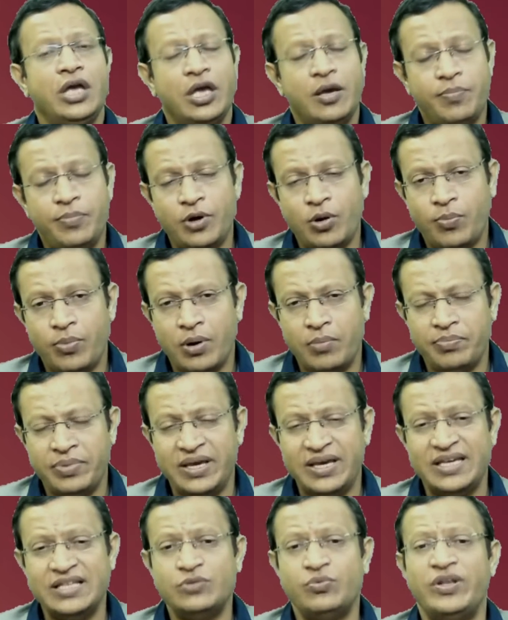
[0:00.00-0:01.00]

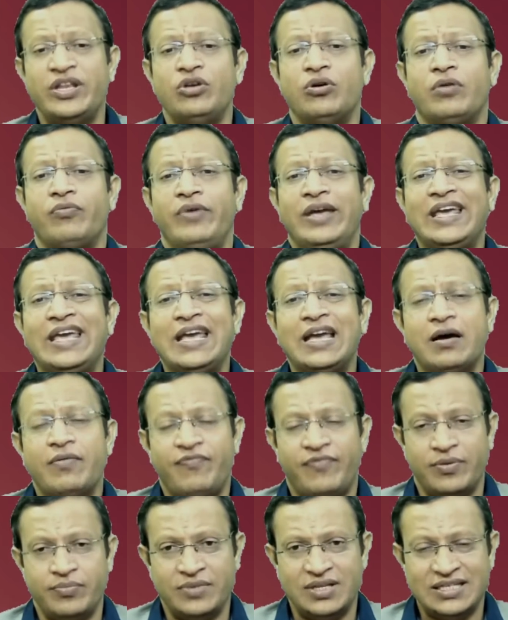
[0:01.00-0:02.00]
Hypnopompic is when you are waking up
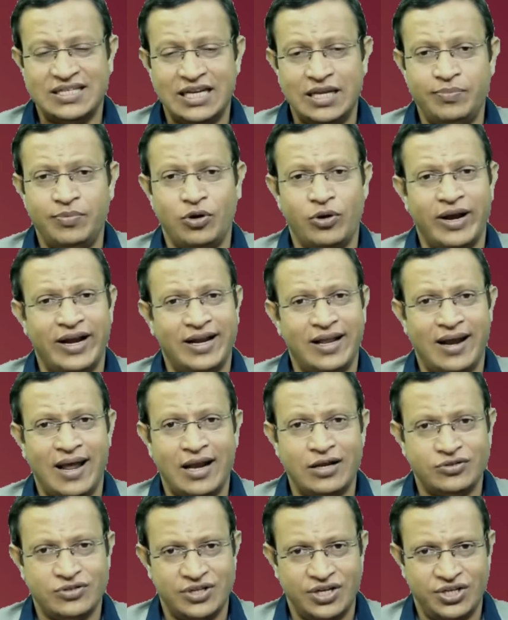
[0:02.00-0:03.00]
from the sleep, you get an
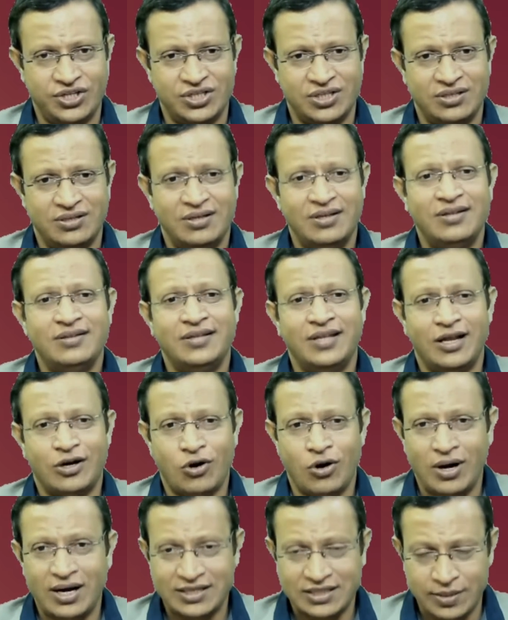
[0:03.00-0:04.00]
hallucination. They are
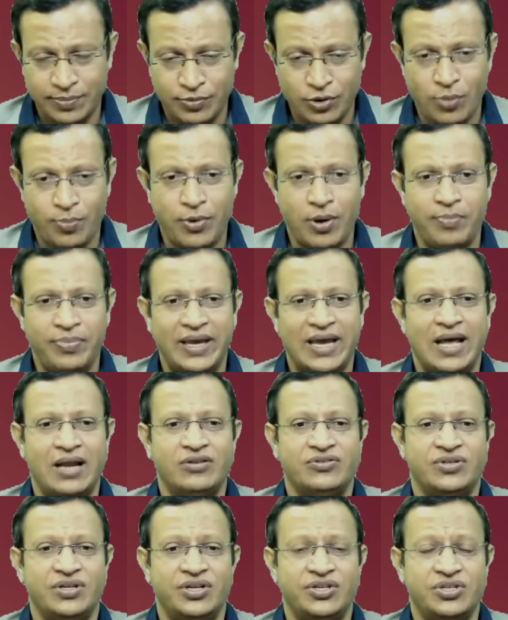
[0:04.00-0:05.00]
called as hypnopompic
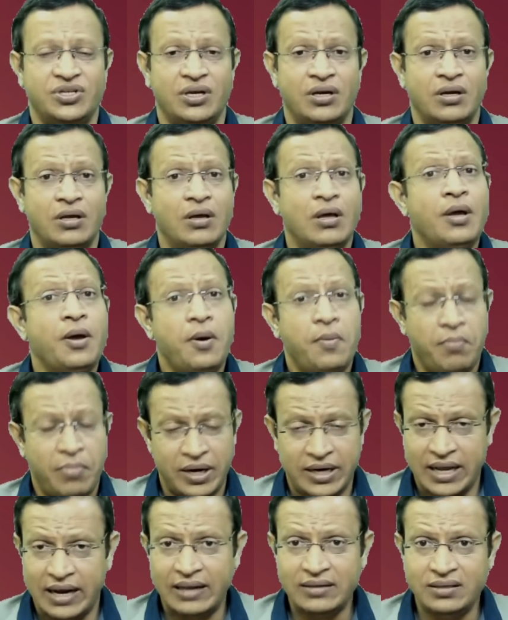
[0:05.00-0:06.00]
hallucination.
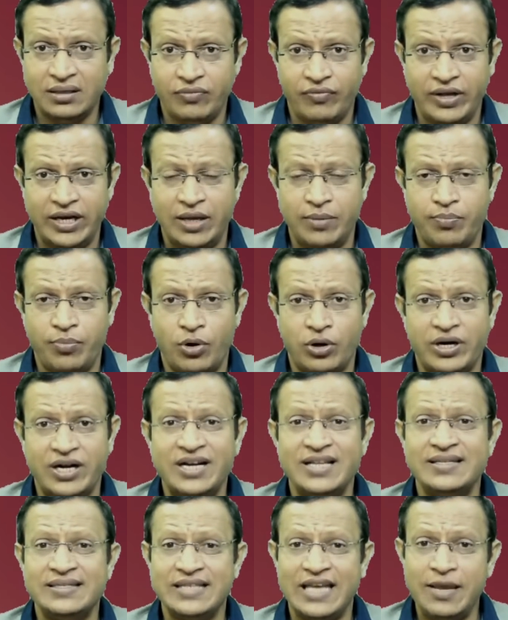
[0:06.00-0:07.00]
But another very
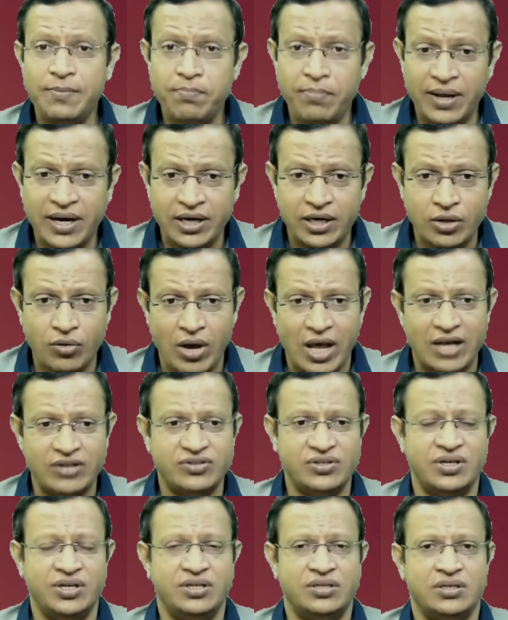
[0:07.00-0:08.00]
important is imperative
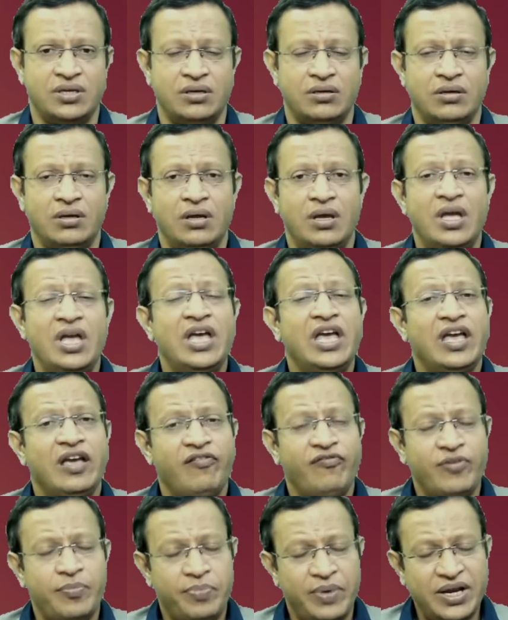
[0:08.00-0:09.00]
hallucination.
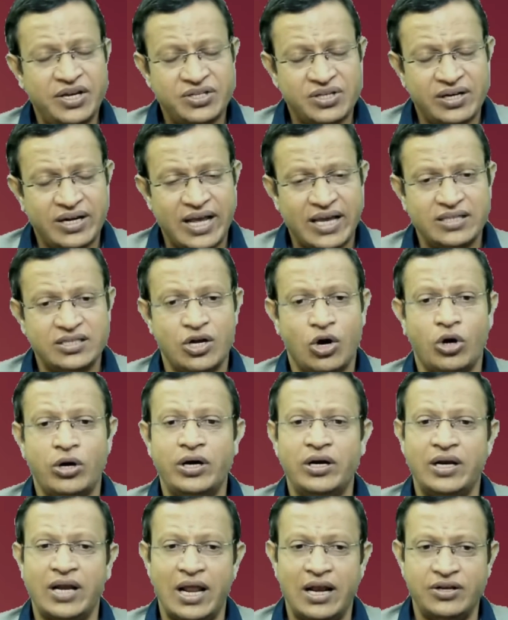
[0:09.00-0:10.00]
If a patient has
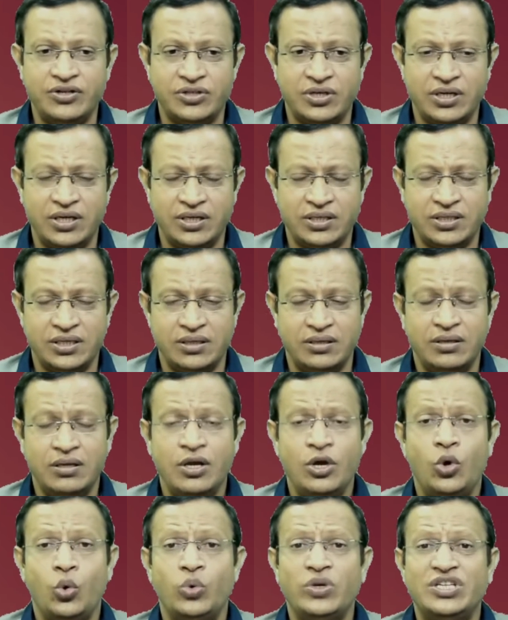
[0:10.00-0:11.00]
auditory hallucination,
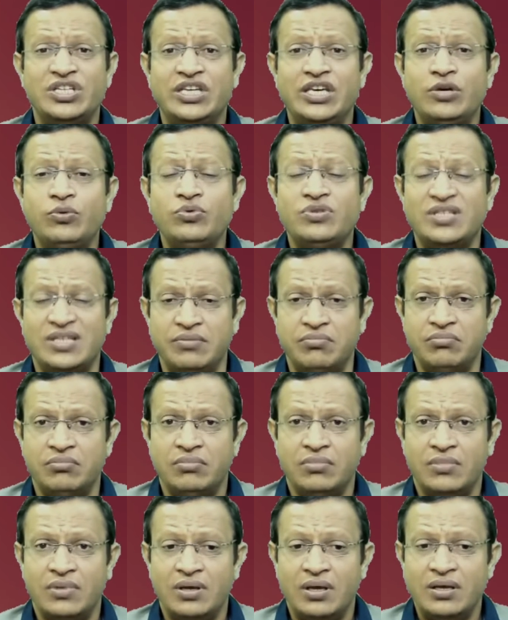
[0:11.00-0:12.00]
which gives
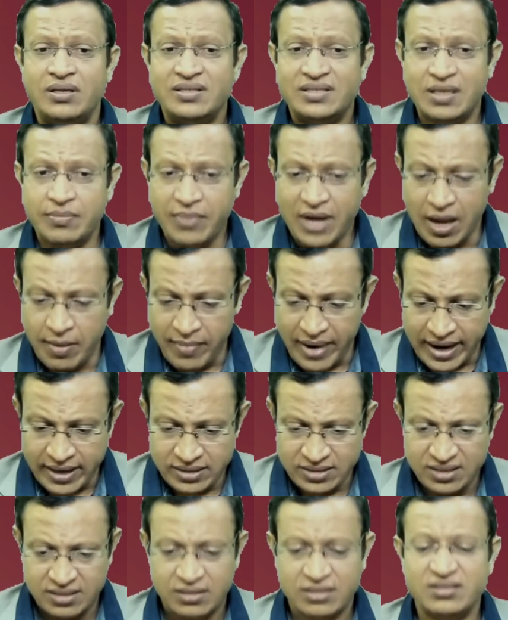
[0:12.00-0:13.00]
him some
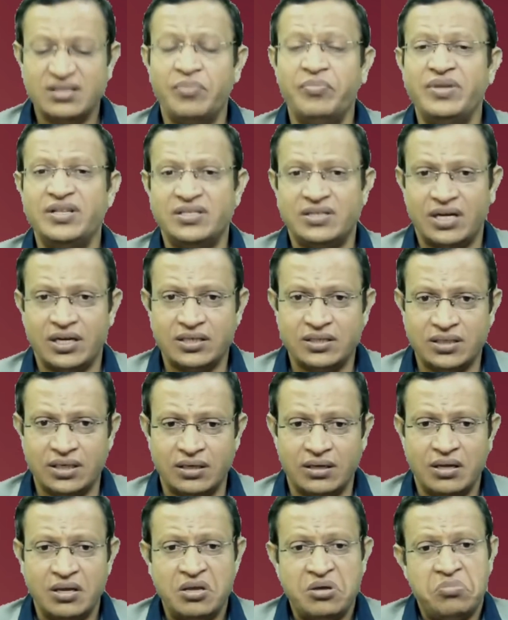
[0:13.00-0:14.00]
commands, some instruction,
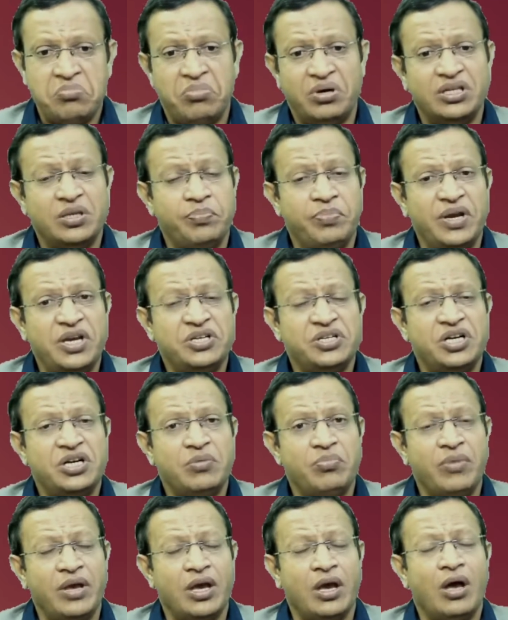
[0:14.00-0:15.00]
but the
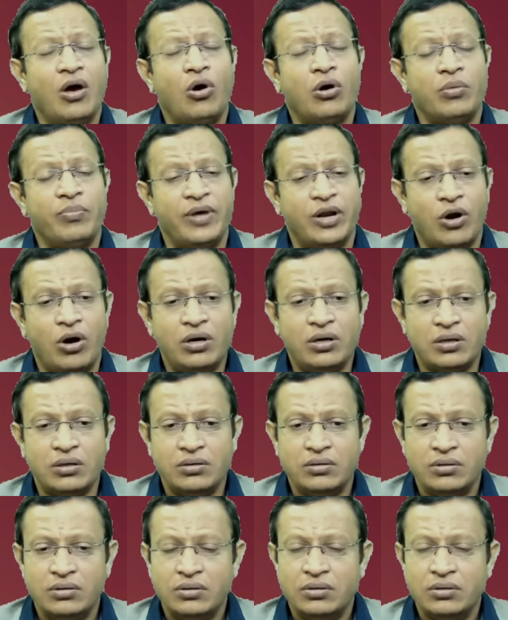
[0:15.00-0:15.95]
patient may or may not